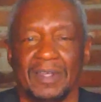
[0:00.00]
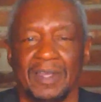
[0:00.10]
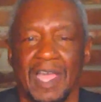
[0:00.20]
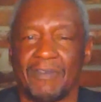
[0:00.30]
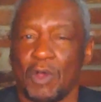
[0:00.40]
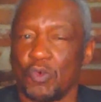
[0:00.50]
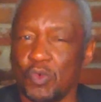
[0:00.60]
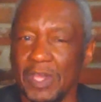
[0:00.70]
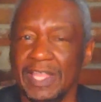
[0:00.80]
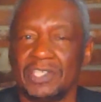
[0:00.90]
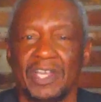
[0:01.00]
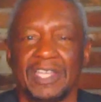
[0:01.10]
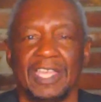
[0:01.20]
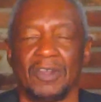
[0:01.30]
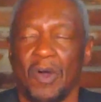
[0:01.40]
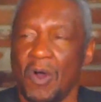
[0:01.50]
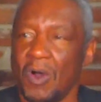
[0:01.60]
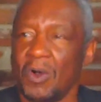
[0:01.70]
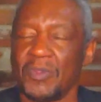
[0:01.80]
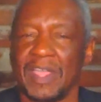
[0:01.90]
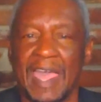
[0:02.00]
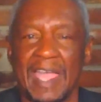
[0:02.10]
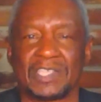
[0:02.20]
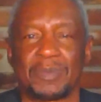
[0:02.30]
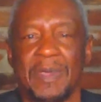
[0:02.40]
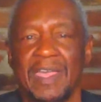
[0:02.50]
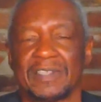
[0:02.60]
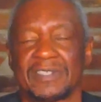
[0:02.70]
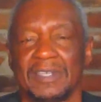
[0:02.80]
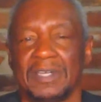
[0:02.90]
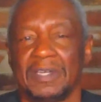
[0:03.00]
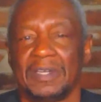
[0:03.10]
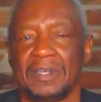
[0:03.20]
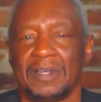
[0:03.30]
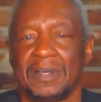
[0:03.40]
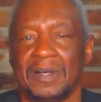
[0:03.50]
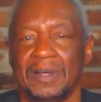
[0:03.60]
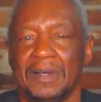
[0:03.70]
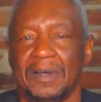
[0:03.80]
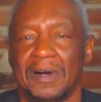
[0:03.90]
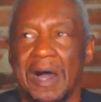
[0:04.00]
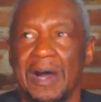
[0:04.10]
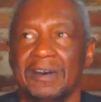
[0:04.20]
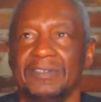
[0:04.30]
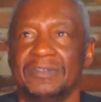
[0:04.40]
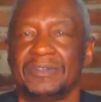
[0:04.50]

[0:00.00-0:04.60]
Have I really took in all the aspects of